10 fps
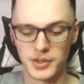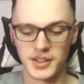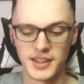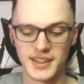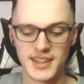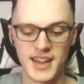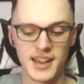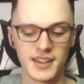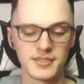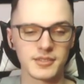but uh,
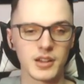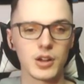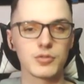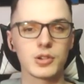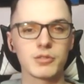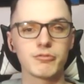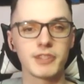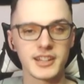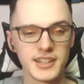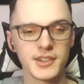yeah, overall a
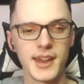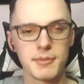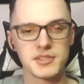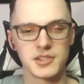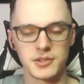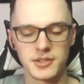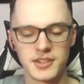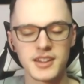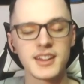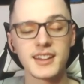really good
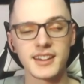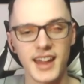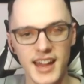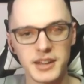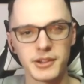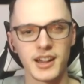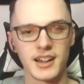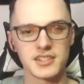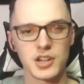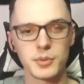episode. Anyway,
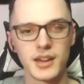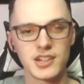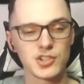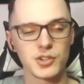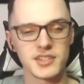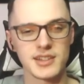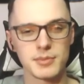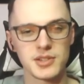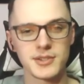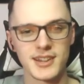guys, I hope you guys enjoyed this
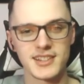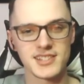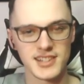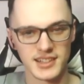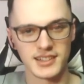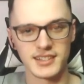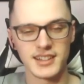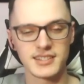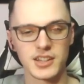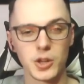episode. I certainly
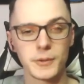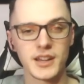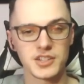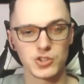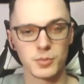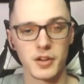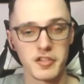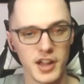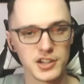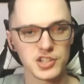did, and I hope you guys enjoyed my
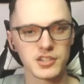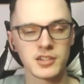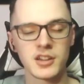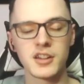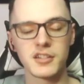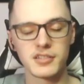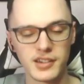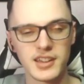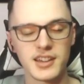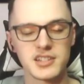reaction.
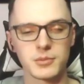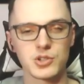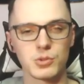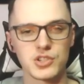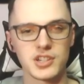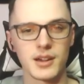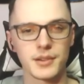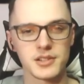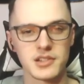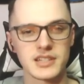Thank you guys so much for watching.
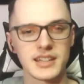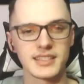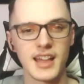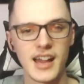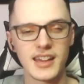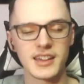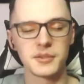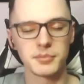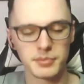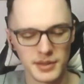Have a nice day,
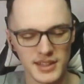and